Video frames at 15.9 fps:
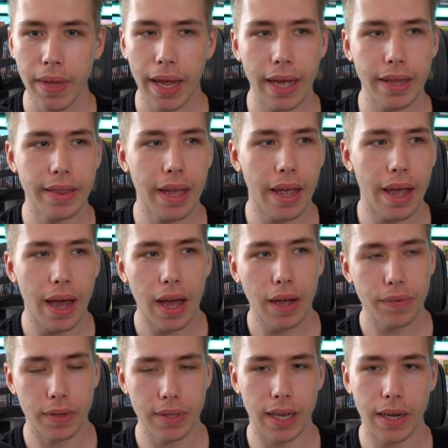and they
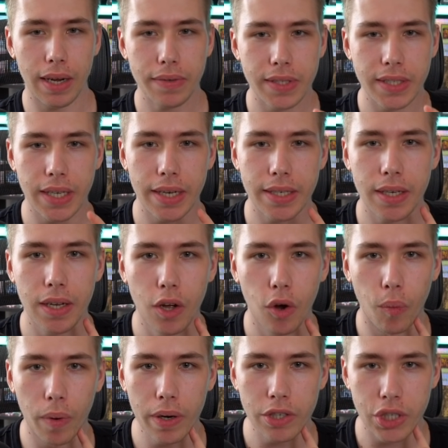have on the left side
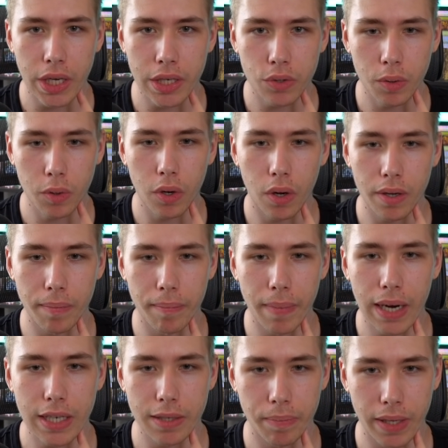one chat room called
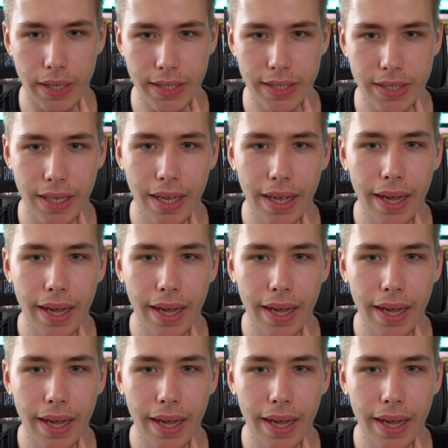Marketplace.